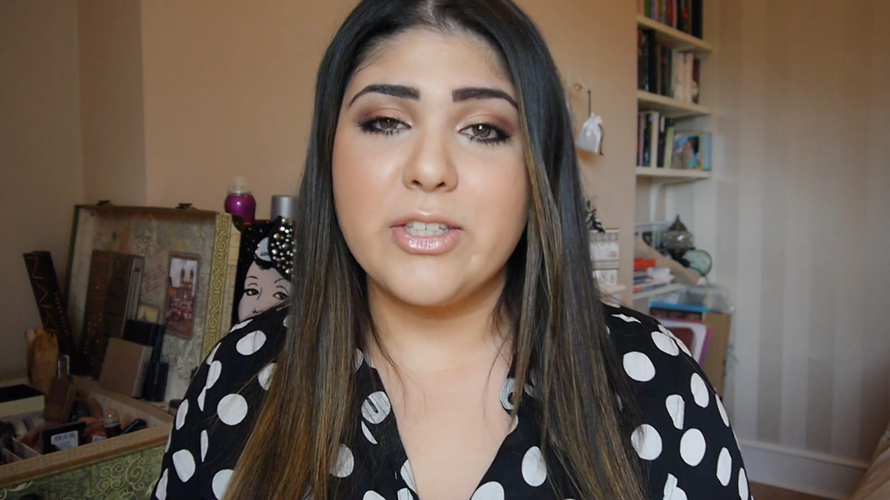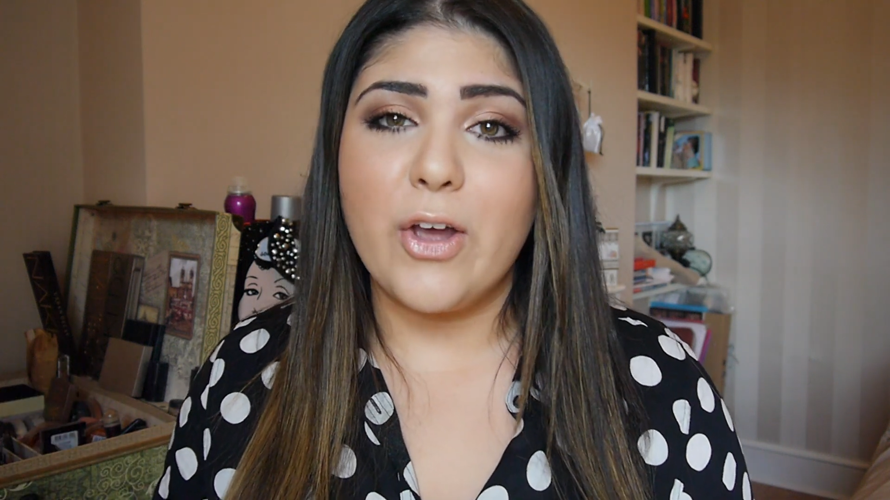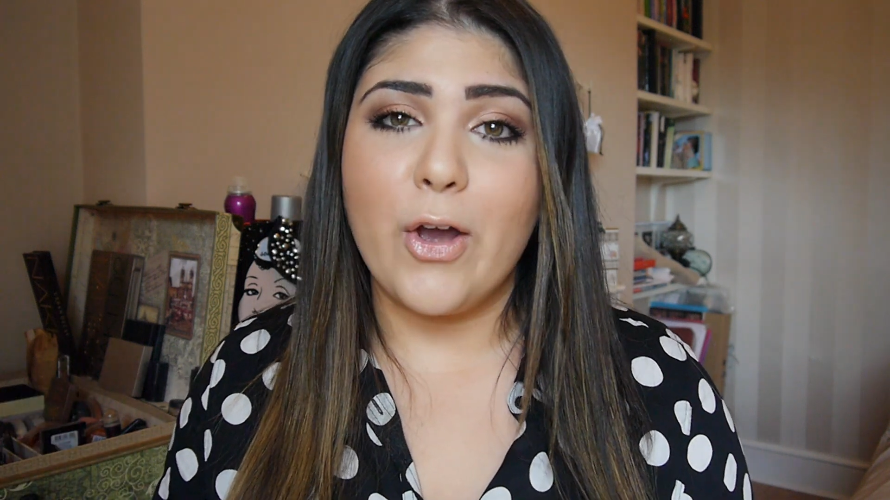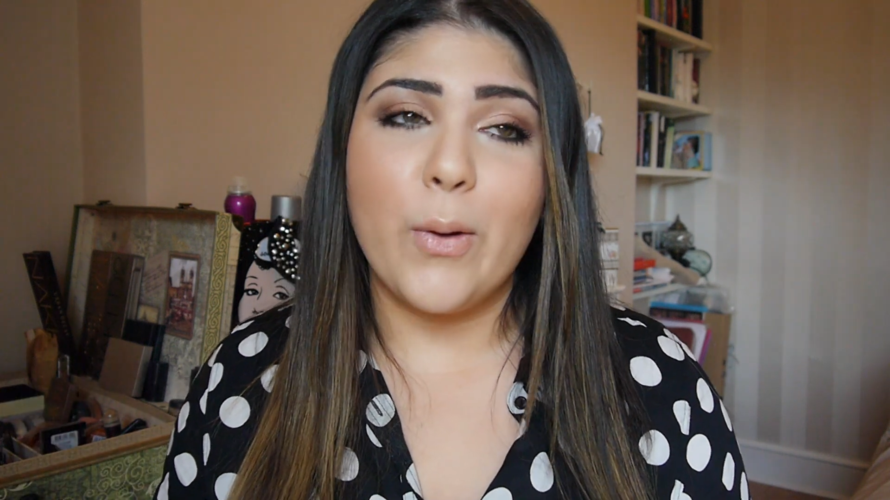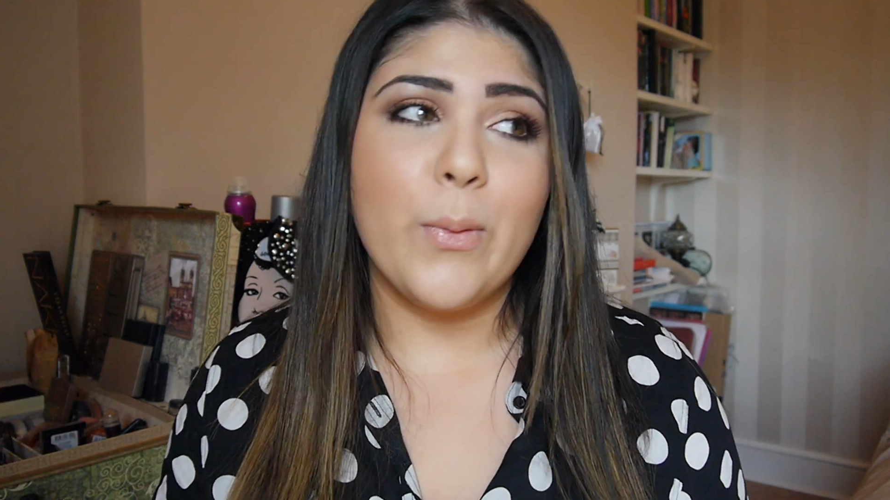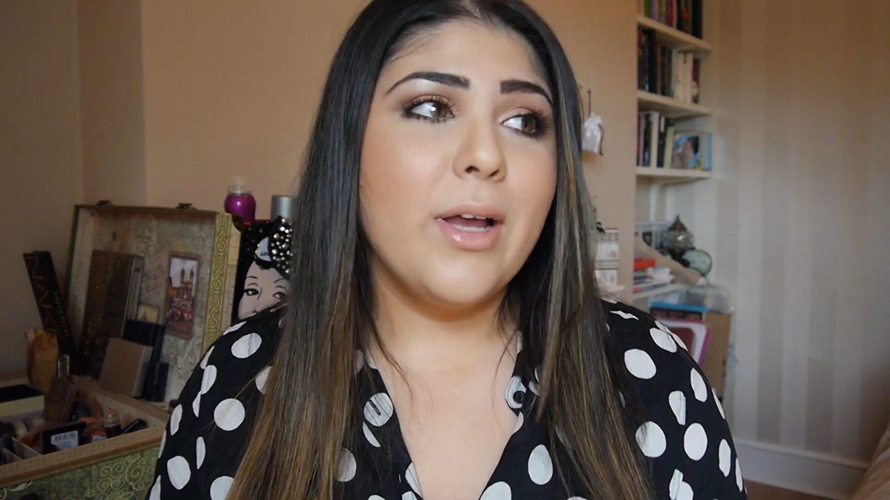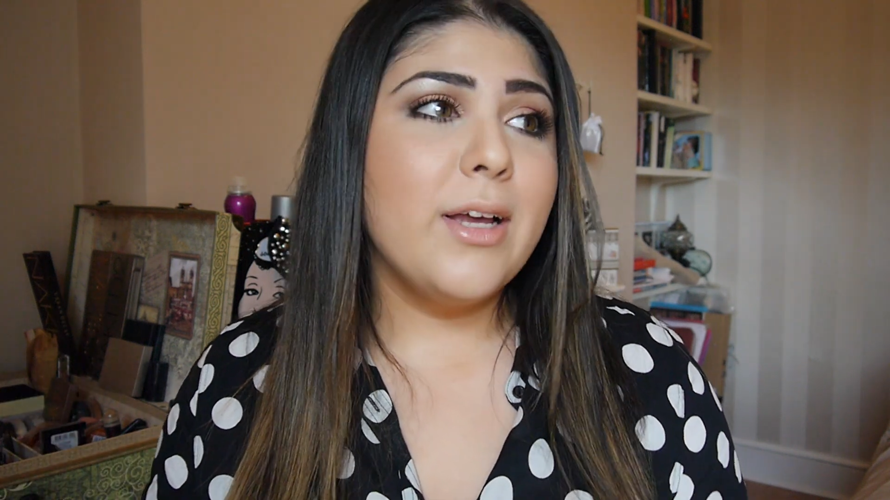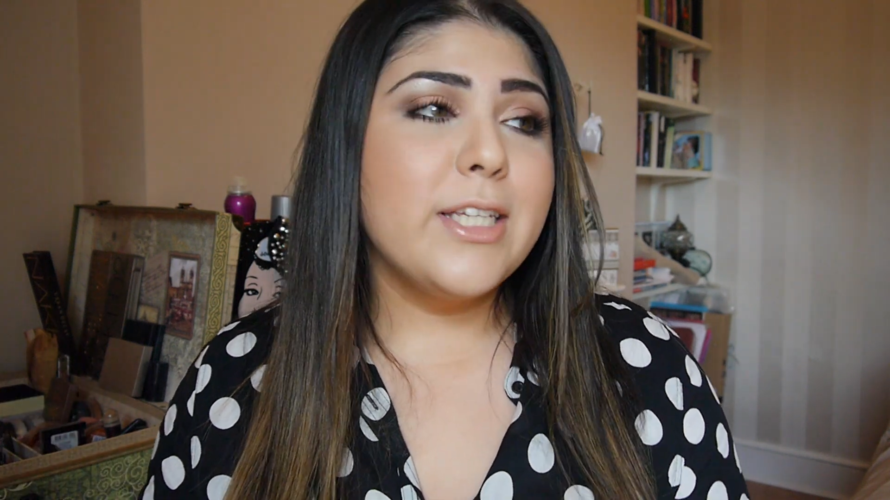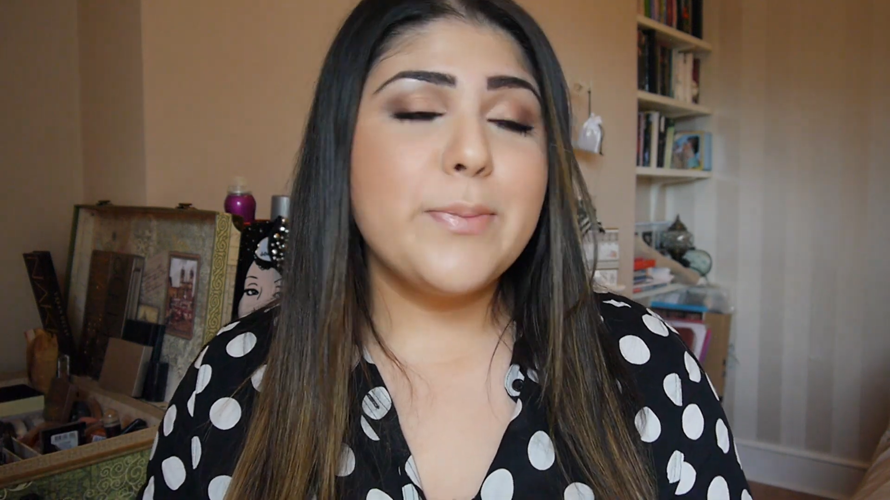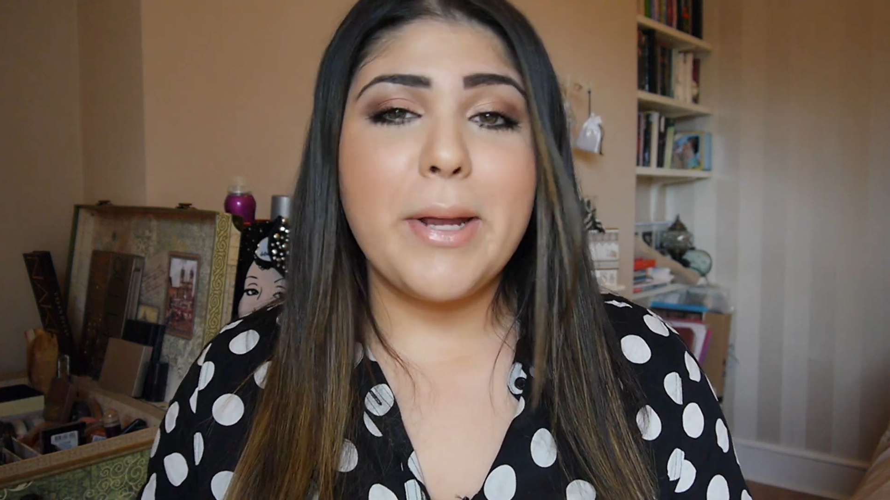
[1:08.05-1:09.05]
So
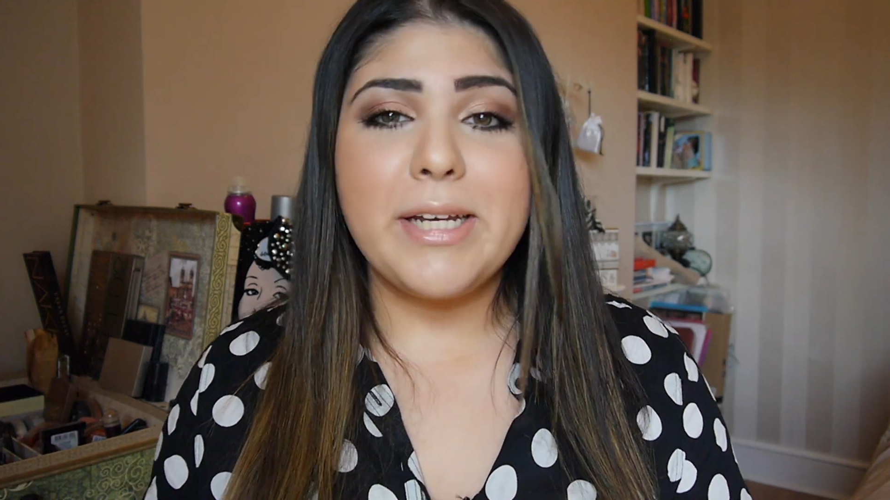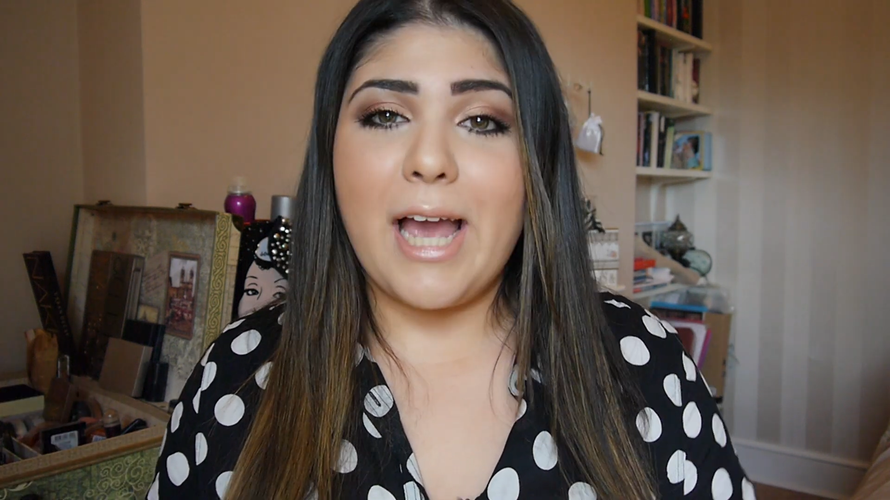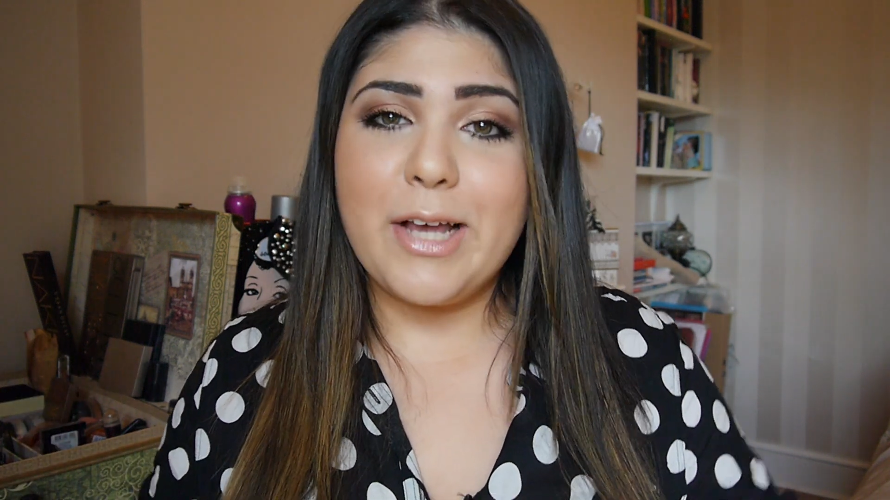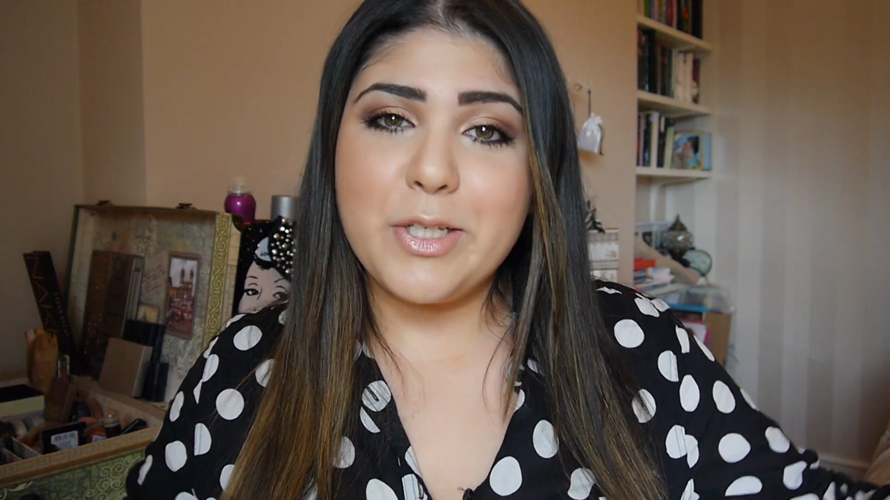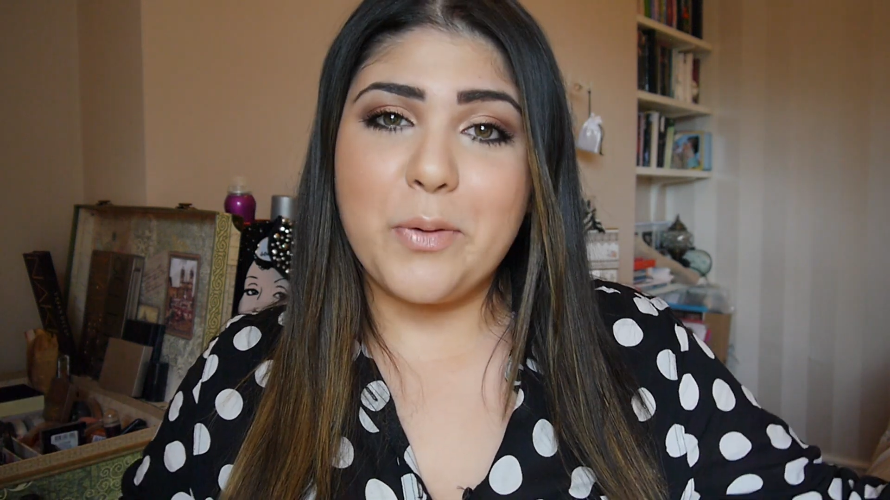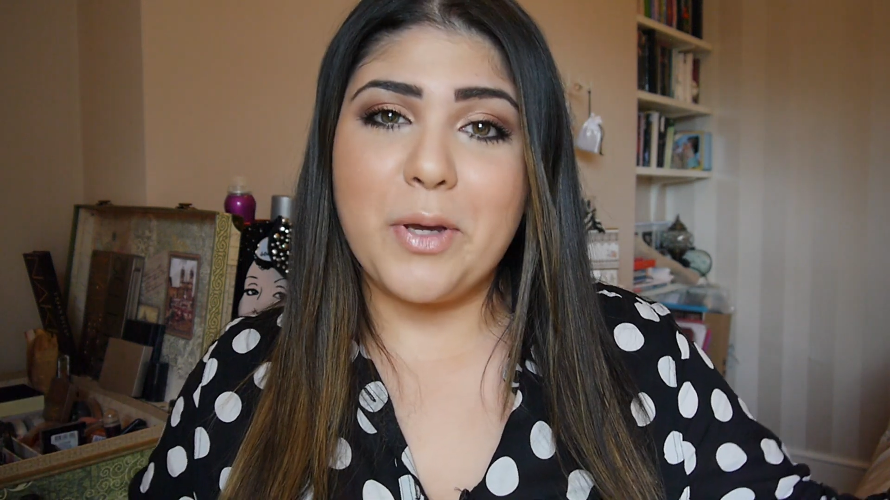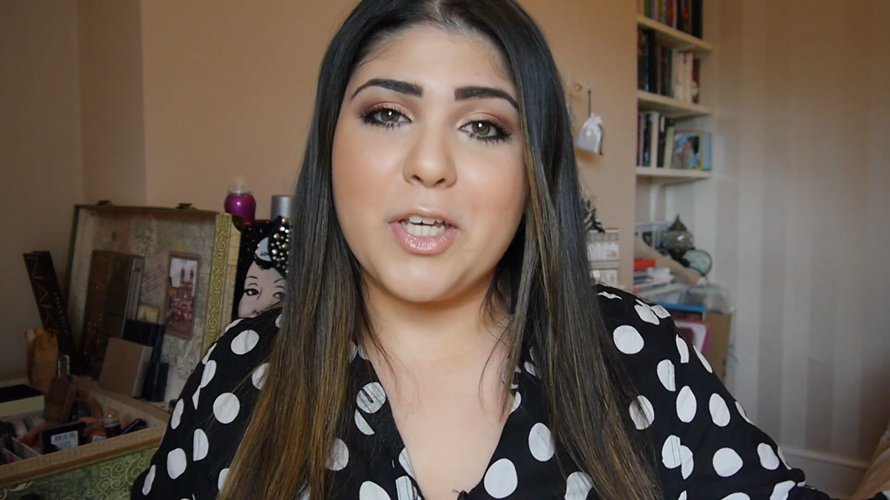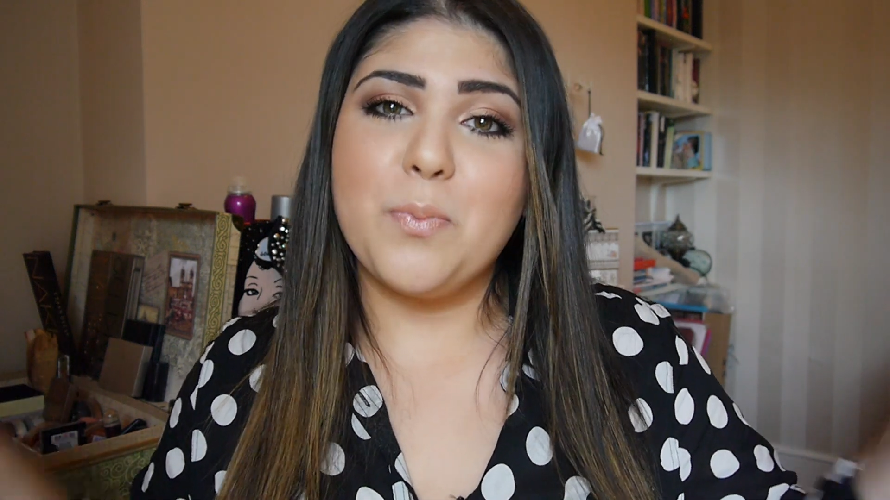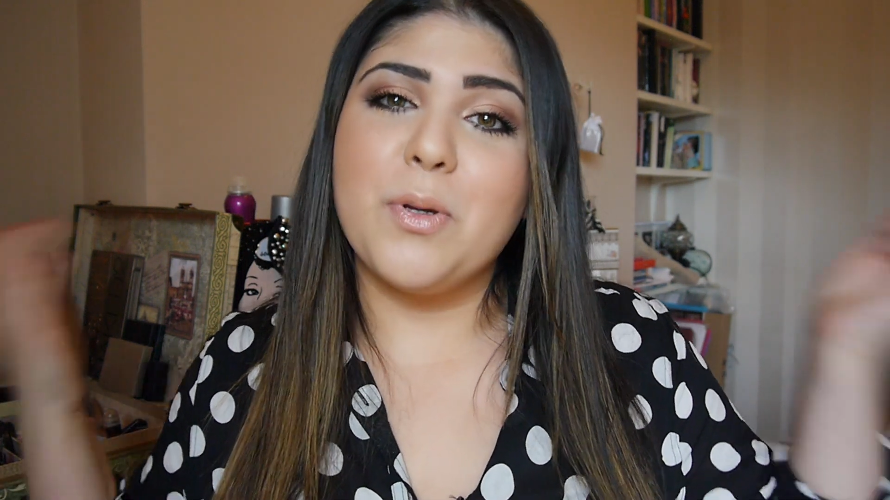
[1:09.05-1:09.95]
spend it as you wish,